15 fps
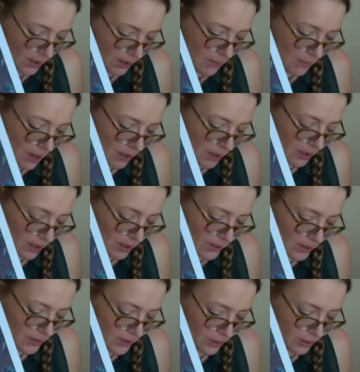the monk
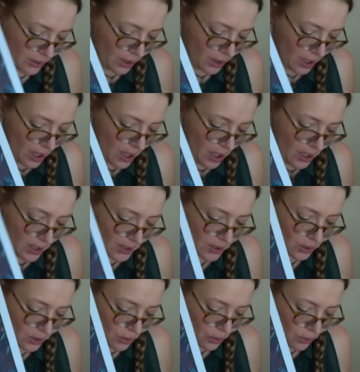answered,
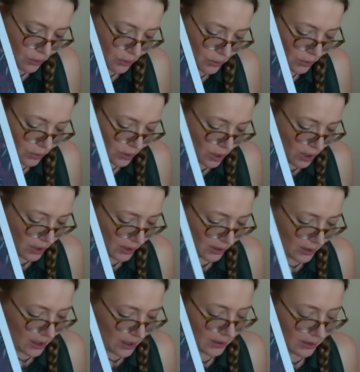it's true that
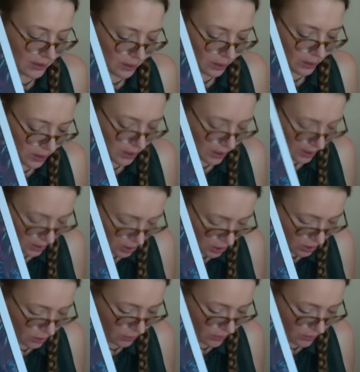I don't touch to